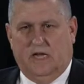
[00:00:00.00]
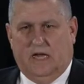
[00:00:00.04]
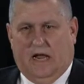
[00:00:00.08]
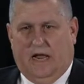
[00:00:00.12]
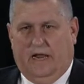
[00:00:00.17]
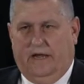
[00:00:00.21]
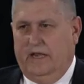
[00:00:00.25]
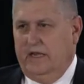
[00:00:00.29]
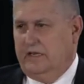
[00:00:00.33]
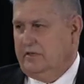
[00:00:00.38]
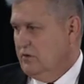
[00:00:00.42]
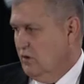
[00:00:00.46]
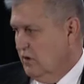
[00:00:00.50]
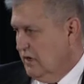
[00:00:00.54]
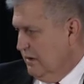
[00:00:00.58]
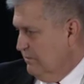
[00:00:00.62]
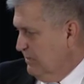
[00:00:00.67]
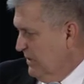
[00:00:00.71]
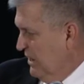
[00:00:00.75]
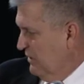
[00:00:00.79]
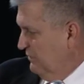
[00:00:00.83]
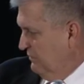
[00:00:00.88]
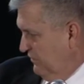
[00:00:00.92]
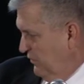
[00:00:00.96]
And it took
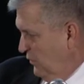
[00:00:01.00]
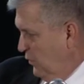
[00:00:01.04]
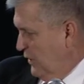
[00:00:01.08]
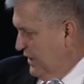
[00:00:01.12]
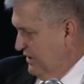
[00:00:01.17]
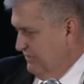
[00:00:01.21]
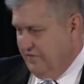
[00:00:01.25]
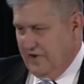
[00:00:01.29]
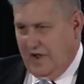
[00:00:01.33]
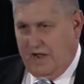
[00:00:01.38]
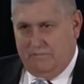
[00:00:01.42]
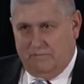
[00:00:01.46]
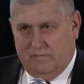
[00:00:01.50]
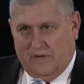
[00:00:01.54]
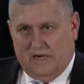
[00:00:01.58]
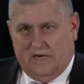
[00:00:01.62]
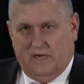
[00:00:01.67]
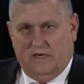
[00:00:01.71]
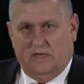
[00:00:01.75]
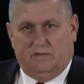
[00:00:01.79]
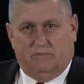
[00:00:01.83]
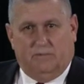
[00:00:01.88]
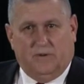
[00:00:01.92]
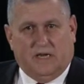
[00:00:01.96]
about 45
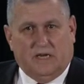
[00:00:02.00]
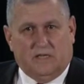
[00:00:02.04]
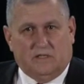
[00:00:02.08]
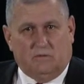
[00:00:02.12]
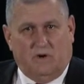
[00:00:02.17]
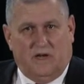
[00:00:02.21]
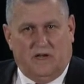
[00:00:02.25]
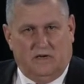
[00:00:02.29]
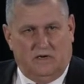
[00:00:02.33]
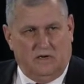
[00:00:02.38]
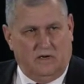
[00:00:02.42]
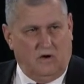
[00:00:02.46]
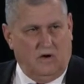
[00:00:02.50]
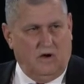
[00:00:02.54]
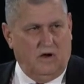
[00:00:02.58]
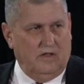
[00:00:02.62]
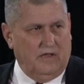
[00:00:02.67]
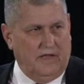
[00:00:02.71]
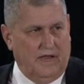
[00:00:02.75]
minutes because we had to call